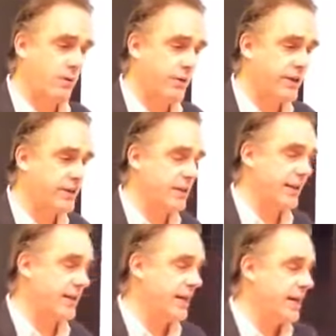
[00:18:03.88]
of the reason
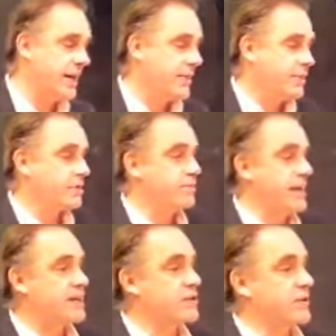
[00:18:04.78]
that there's
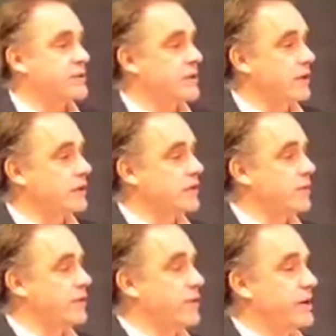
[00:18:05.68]
mixed results
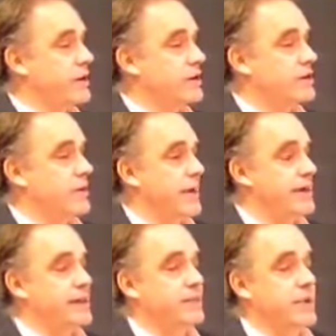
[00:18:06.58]
with regards to
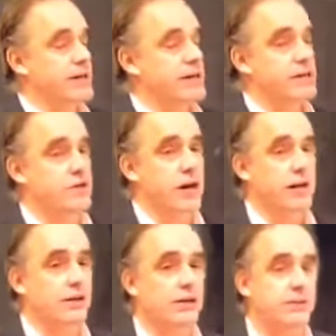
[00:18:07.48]
antidepressant
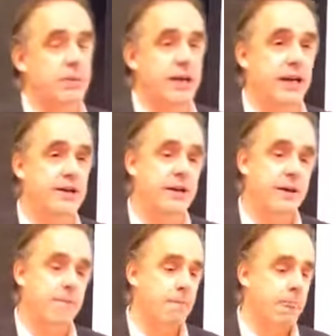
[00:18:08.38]
trials is because
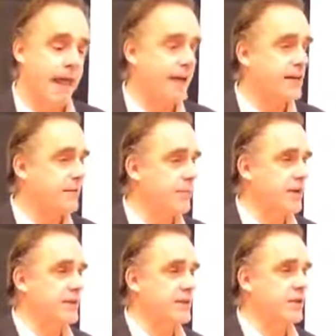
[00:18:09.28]

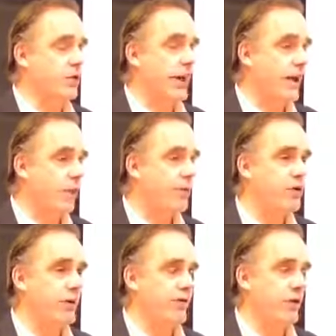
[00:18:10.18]
antidepressants don't help
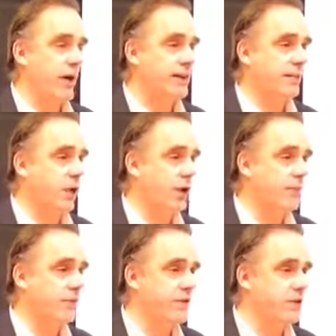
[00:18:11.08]
you if you're at the
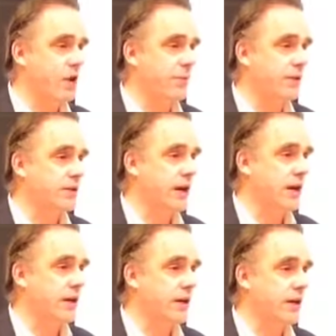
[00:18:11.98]
bottom of the dominance
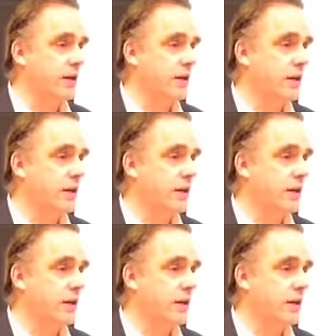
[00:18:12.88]
hierarchy.